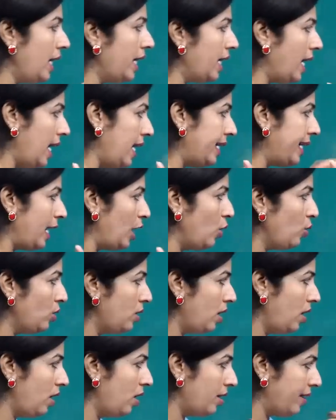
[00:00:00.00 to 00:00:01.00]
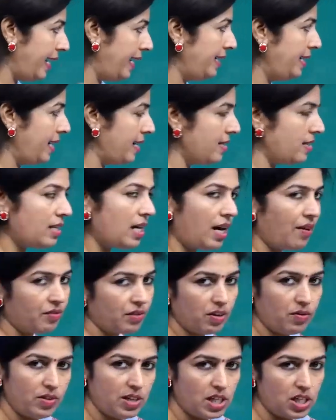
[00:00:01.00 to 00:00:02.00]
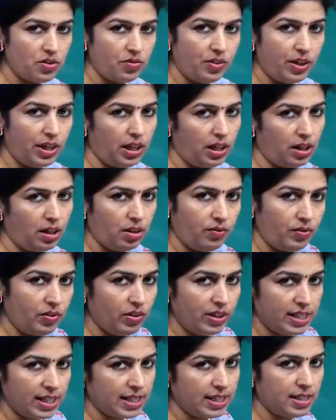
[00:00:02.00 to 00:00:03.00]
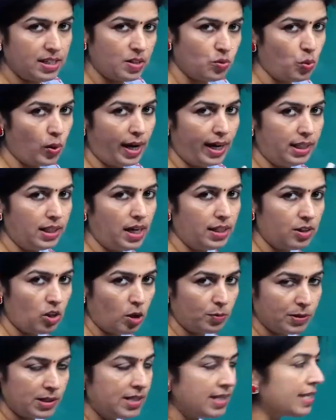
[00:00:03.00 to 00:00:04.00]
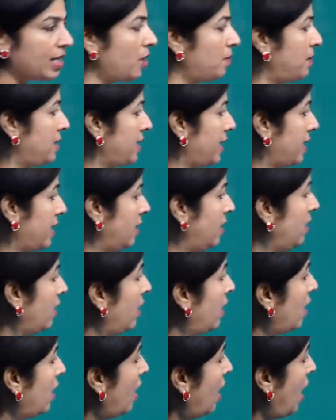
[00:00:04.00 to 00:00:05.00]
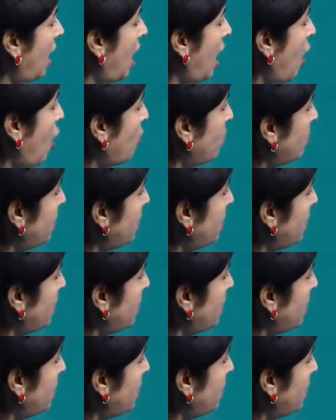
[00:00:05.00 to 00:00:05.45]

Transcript: I'll tell you the right answer, after which we will discuss why the other options cannot be taken. How